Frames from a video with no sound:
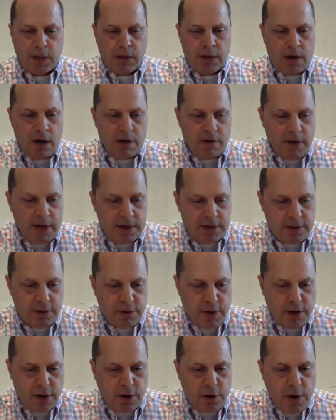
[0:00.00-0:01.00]
All right, so
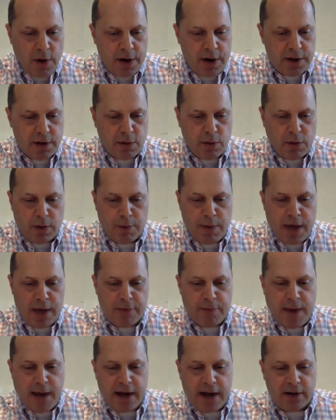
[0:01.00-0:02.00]
another question, what
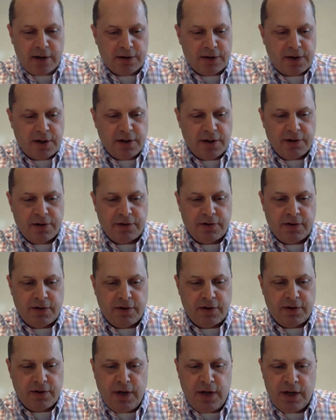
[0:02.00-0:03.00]
mathematical skills
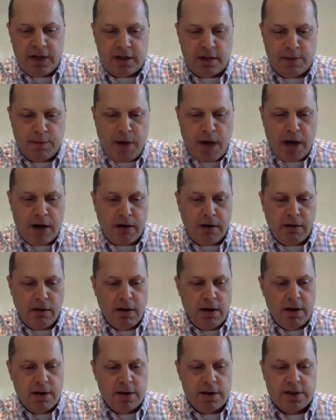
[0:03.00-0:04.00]
do you need to
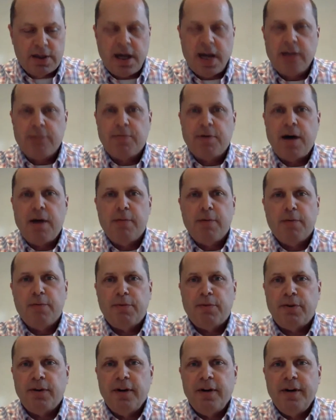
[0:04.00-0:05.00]
model these kind of
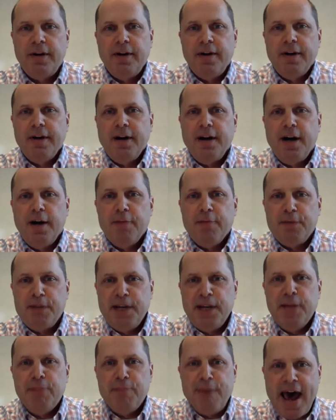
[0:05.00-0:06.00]
problems? You
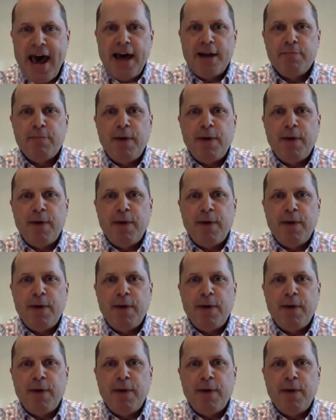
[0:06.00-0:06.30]
need mad